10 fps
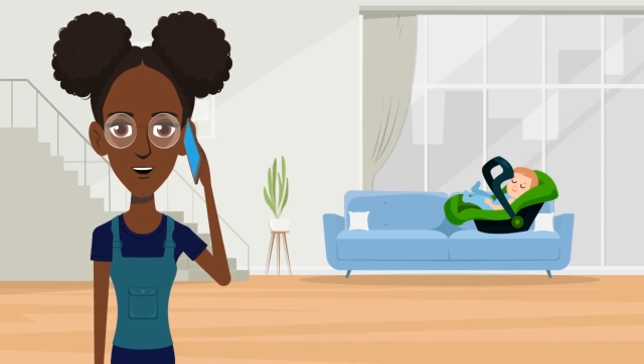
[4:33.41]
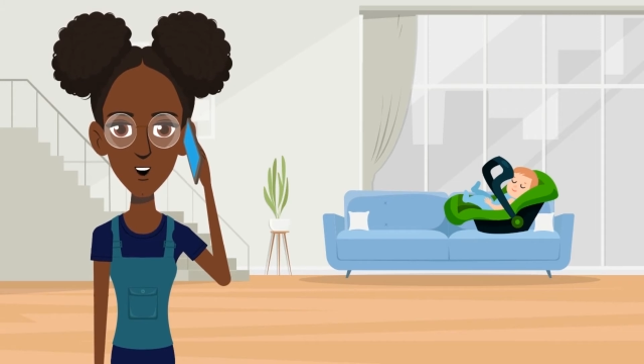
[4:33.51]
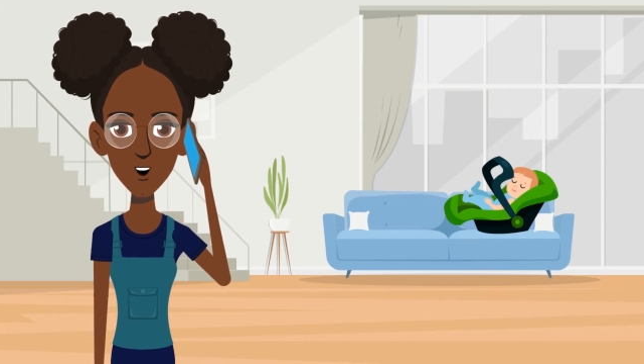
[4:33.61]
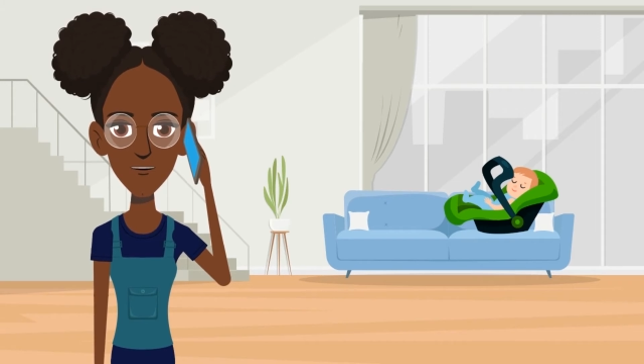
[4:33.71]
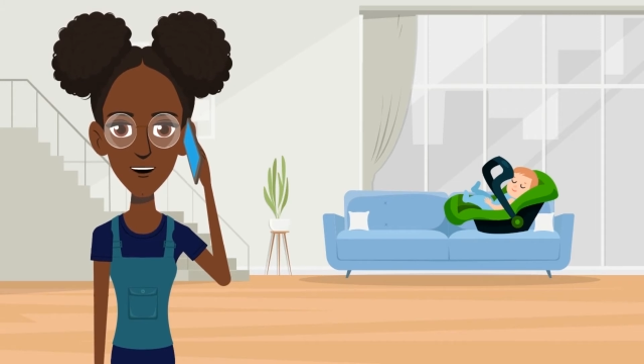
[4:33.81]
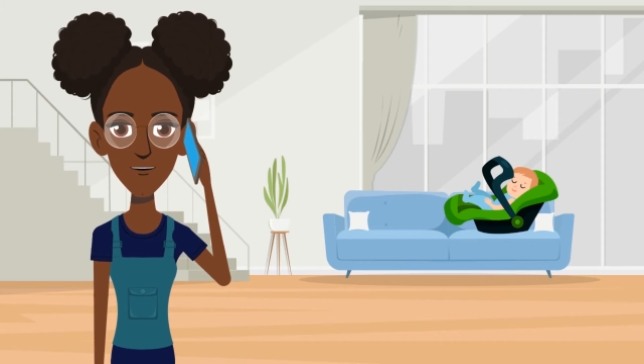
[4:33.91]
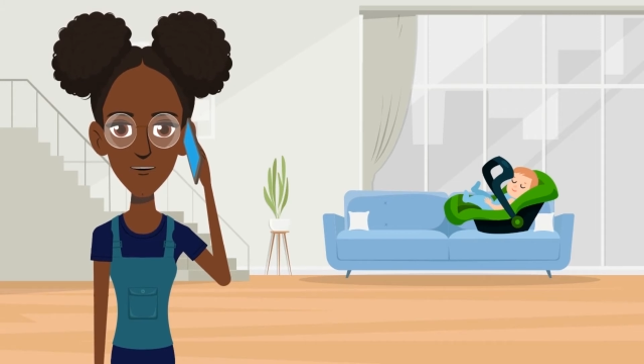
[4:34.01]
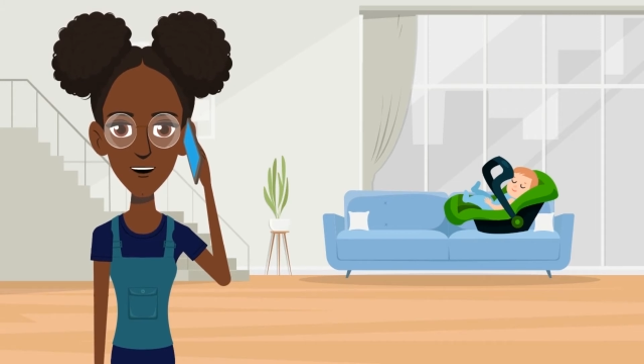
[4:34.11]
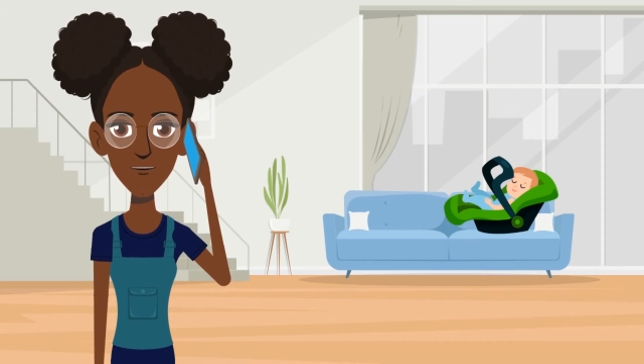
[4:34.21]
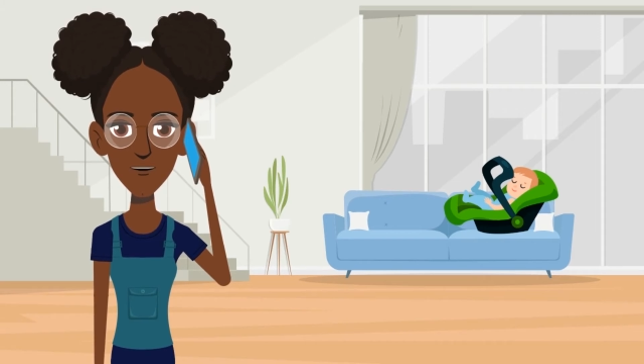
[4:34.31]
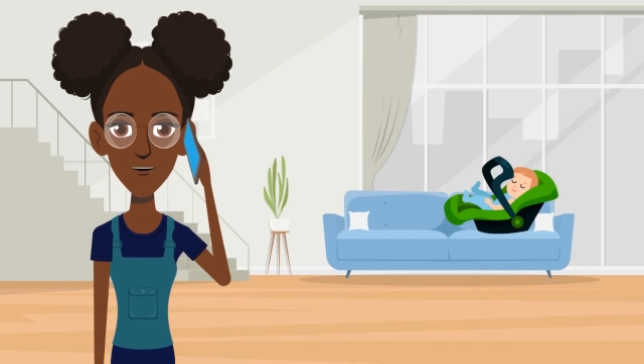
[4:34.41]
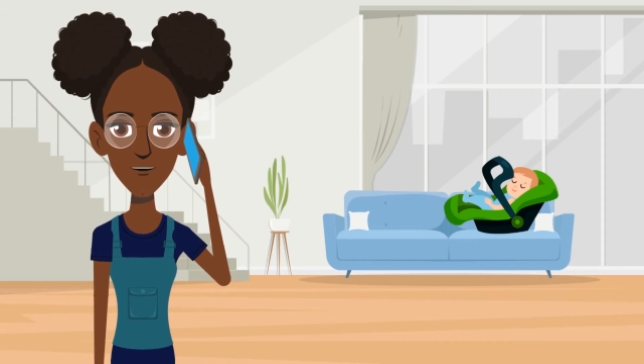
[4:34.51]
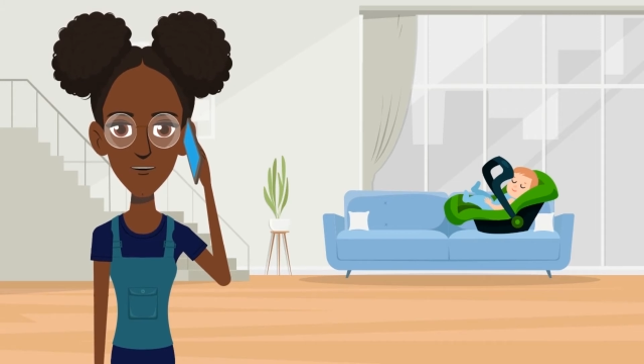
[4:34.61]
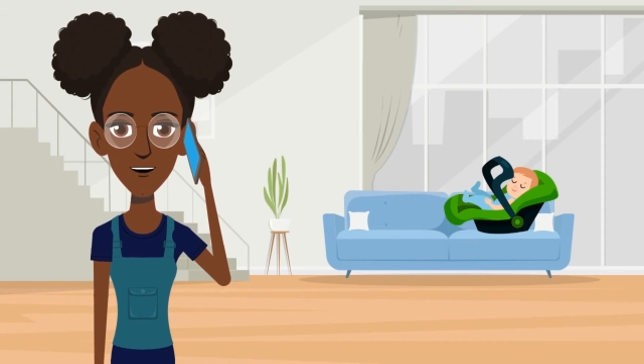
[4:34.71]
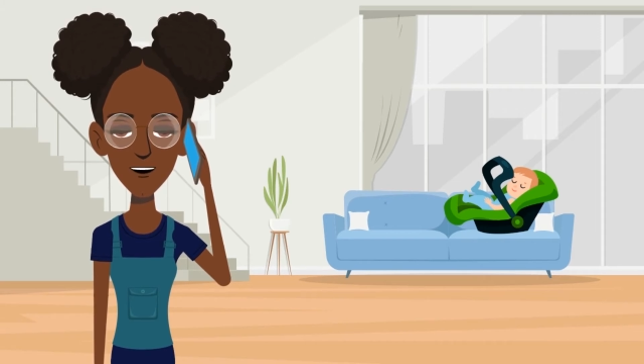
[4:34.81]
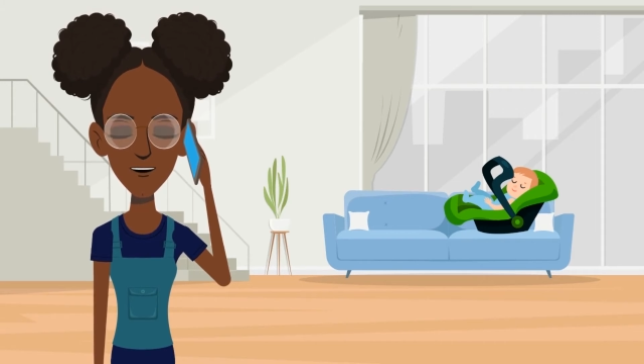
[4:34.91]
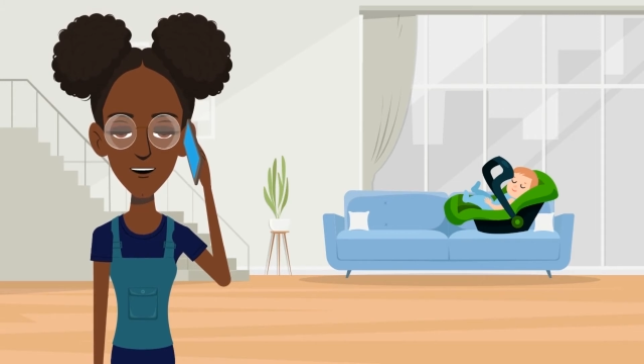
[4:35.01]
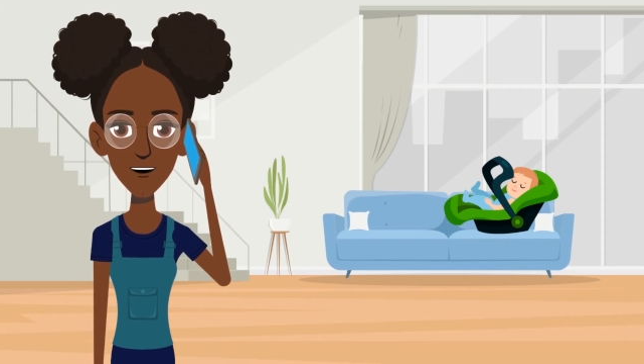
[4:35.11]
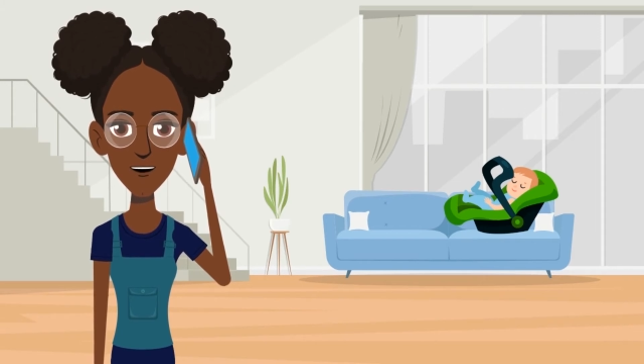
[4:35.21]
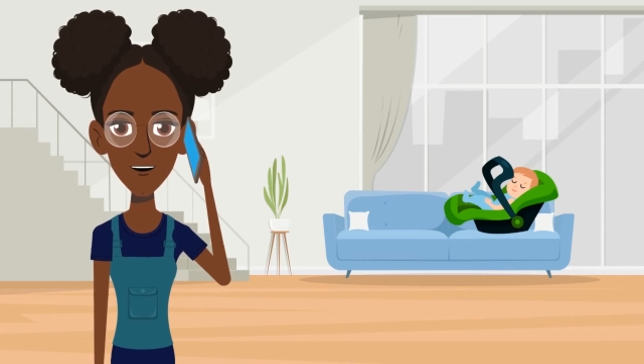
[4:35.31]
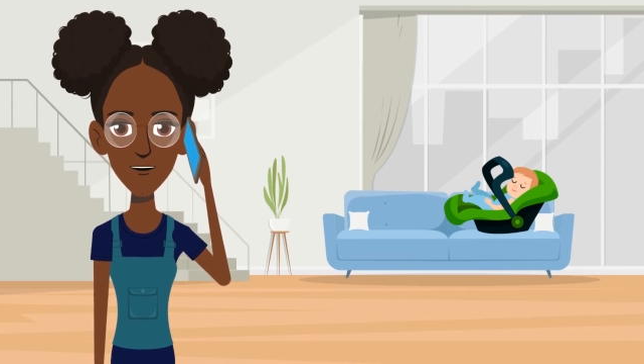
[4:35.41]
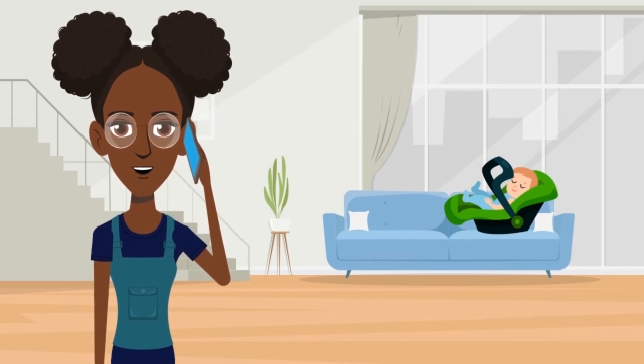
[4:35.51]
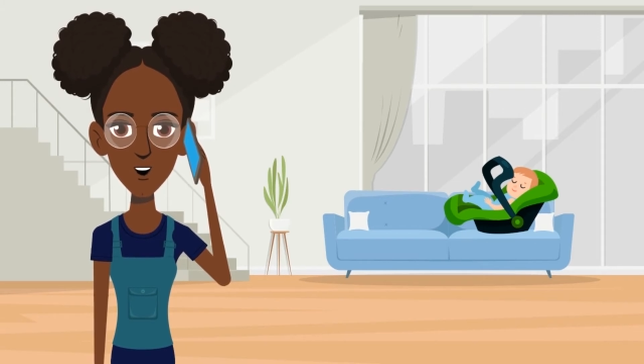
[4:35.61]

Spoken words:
It's not fair you got suspended.